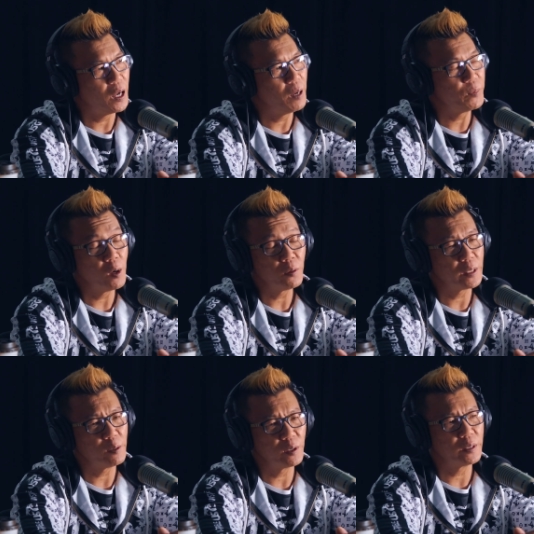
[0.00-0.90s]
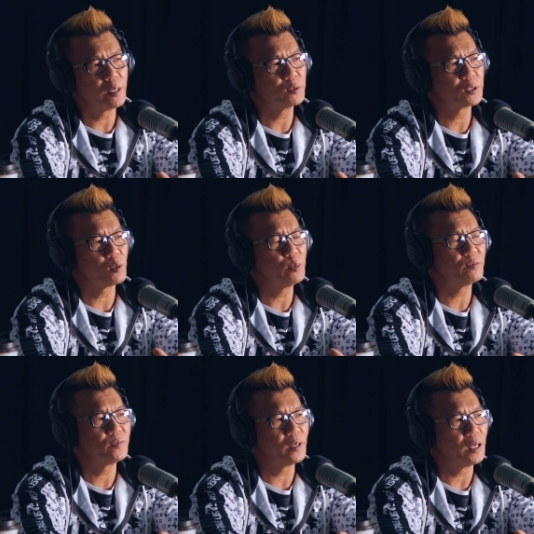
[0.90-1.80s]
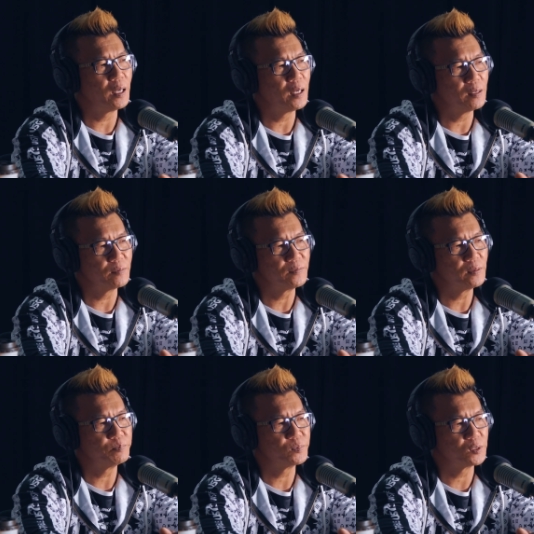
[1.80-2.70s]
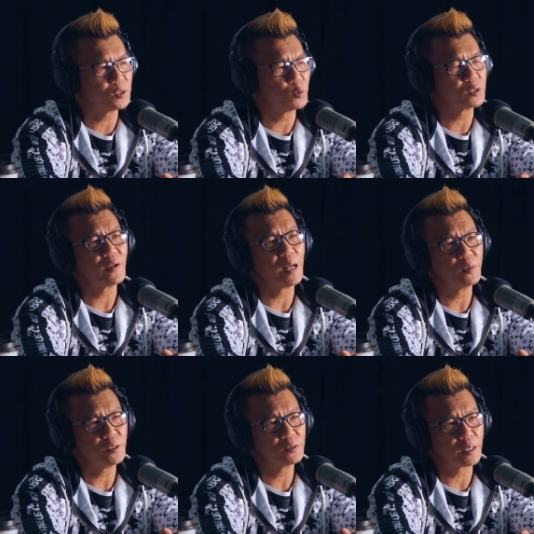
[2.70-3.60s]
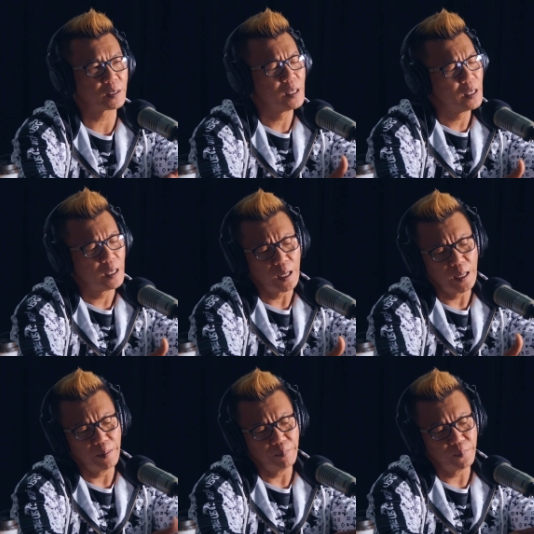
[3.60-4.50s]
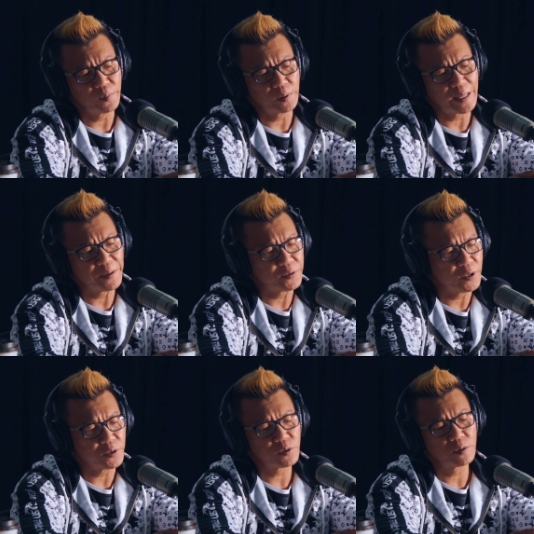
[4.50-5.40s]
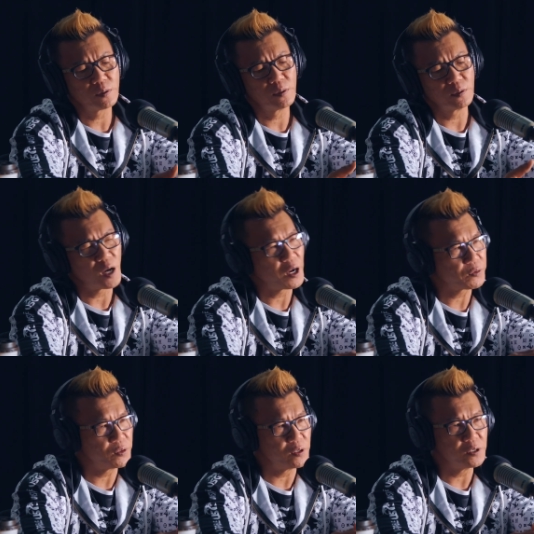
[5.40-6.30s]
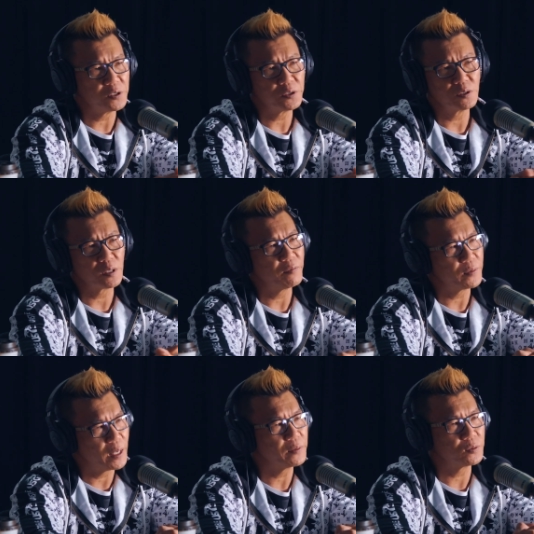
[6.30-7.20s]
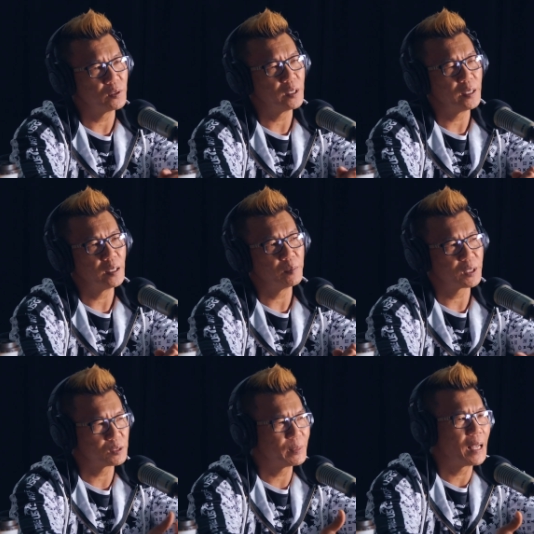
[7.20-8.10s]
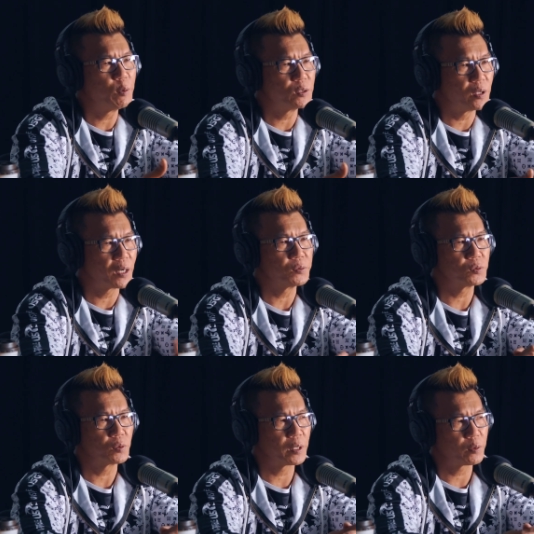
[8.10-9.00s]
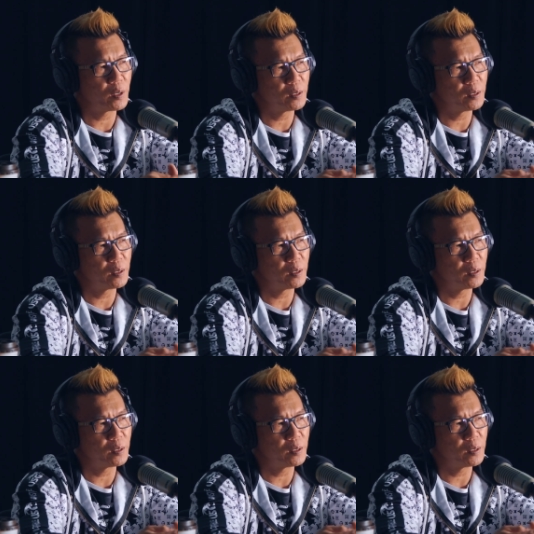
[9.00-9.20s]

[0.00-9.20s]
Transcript: No, there was a group of Jewish families, like dentists, doctors, and stuff. Yeah. So they because my dad was a doctor, so they called.